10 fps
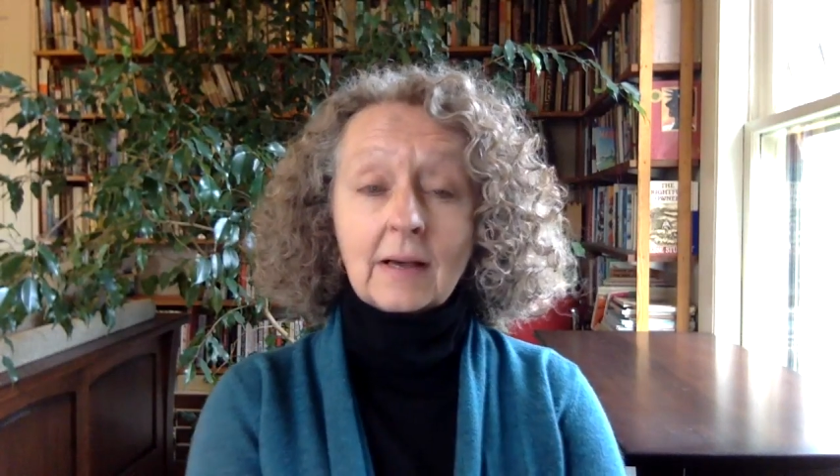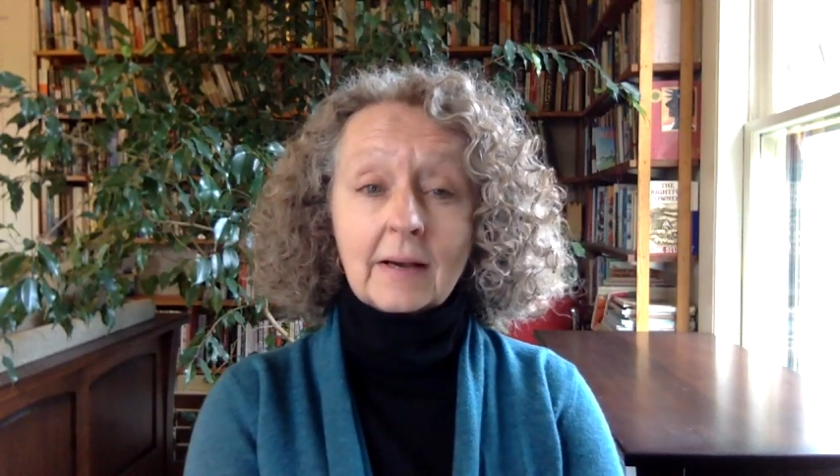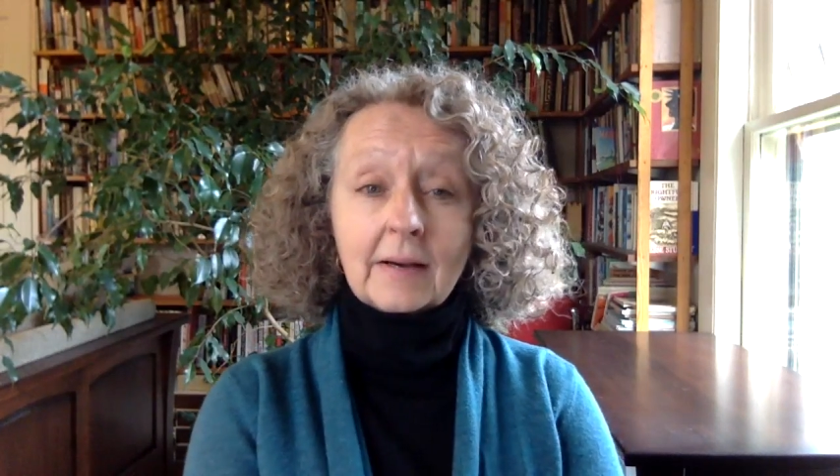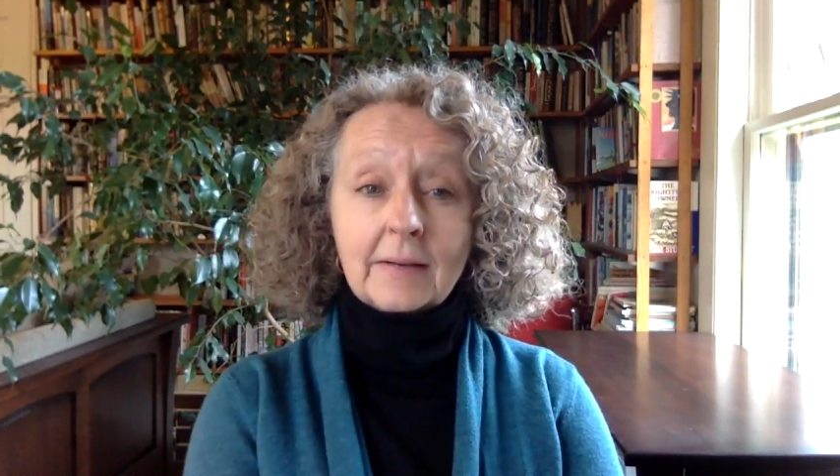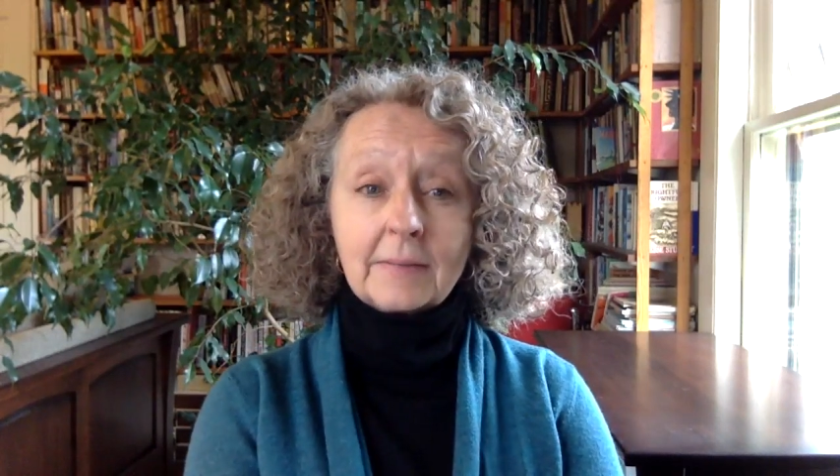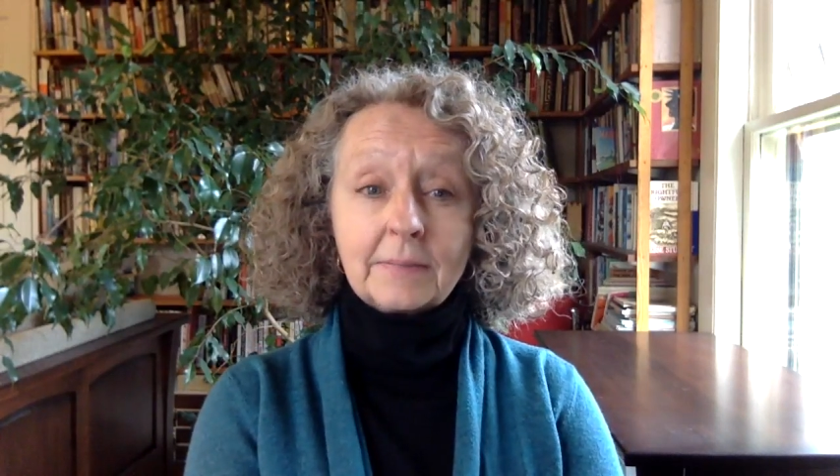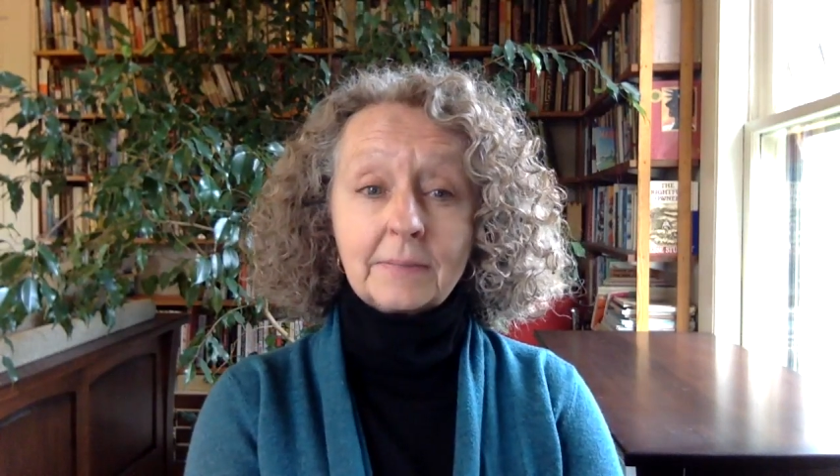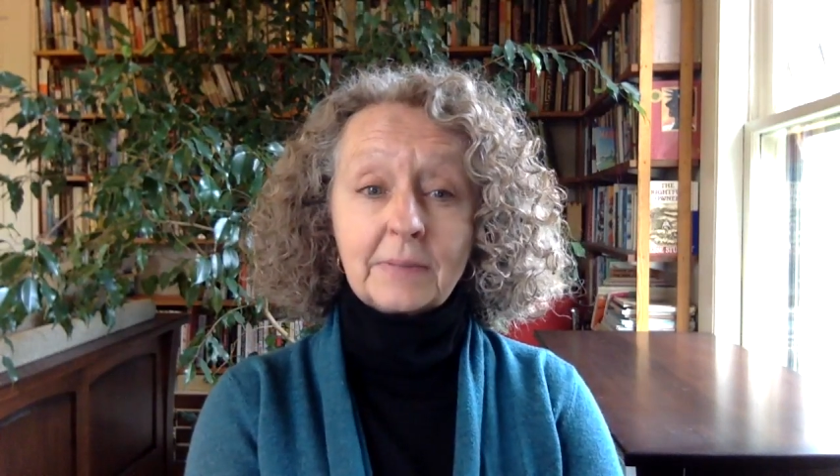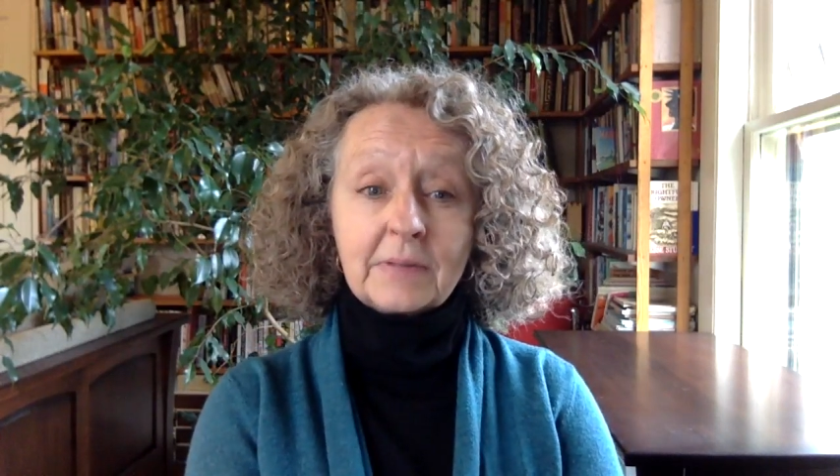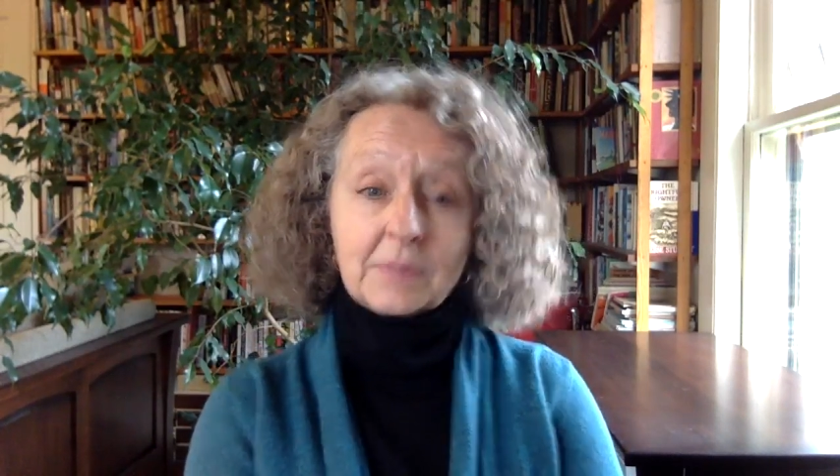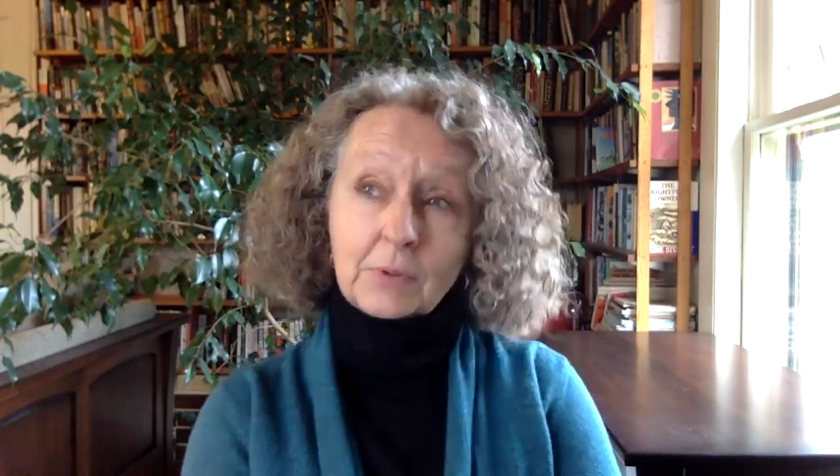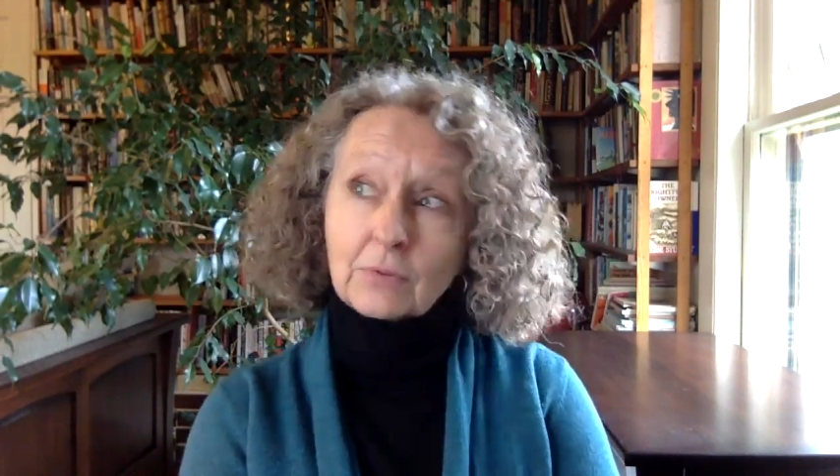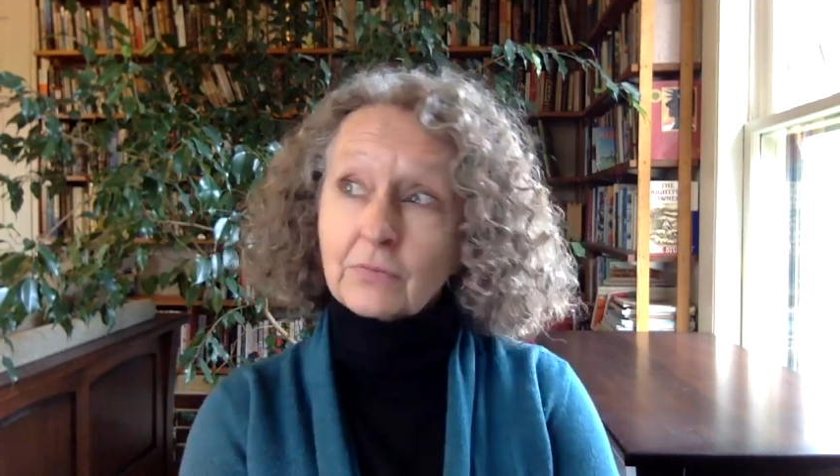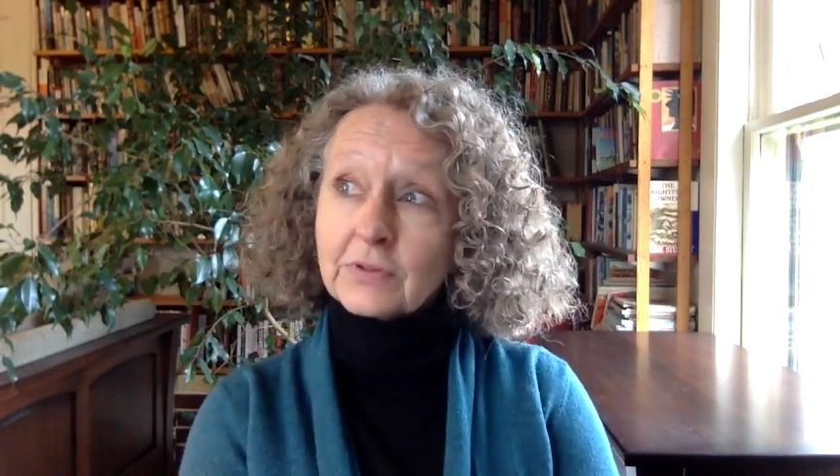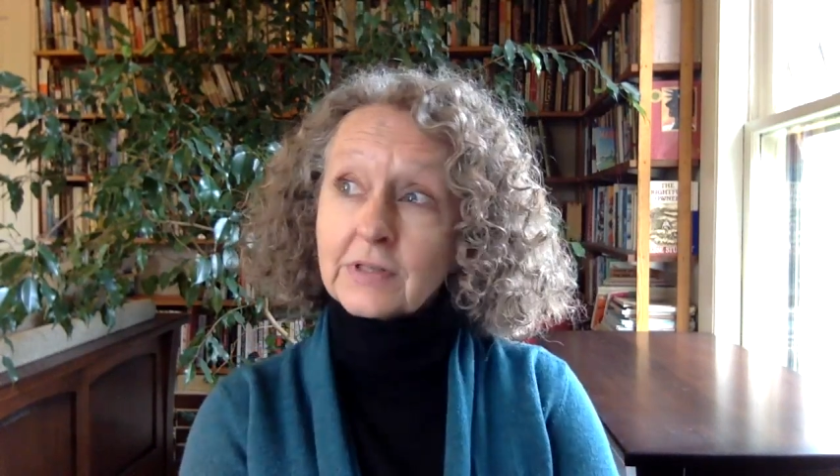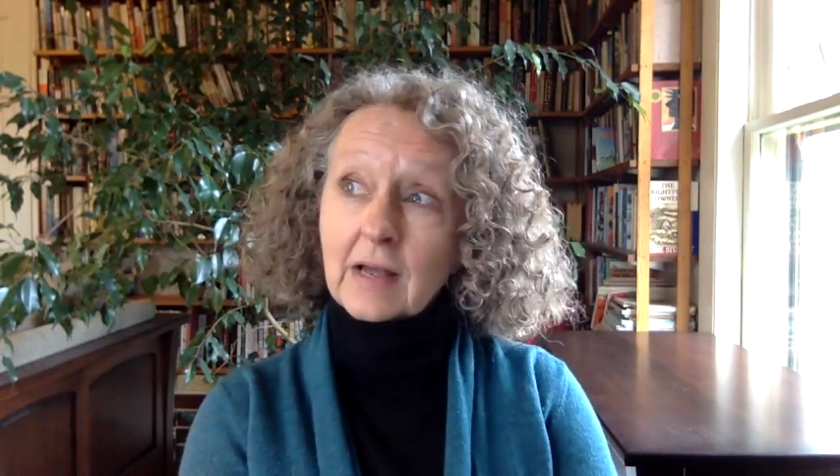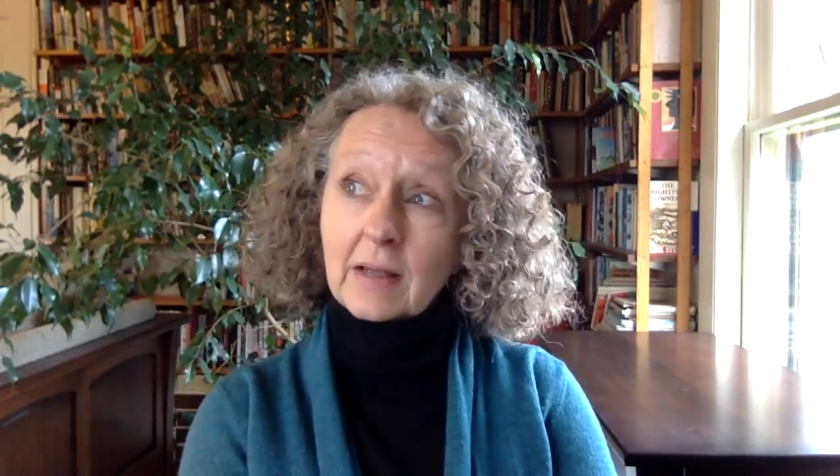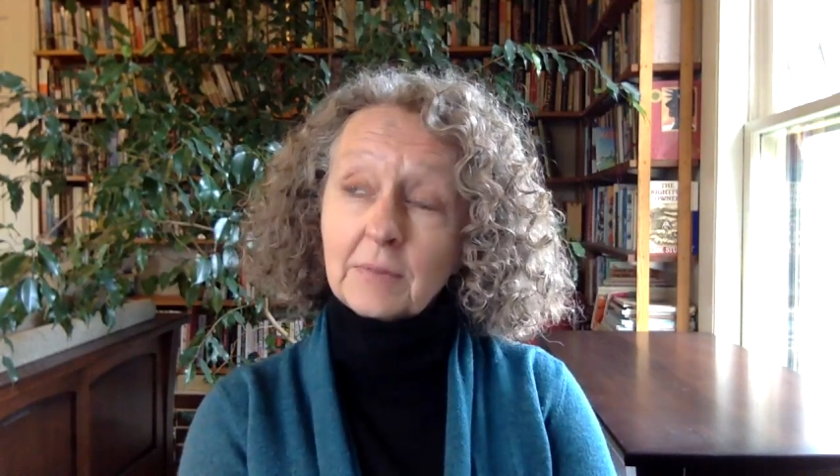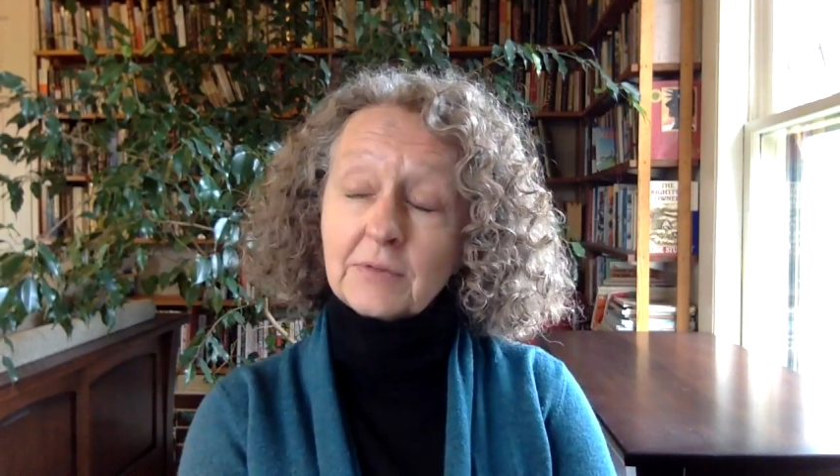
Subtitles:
but this beautiful time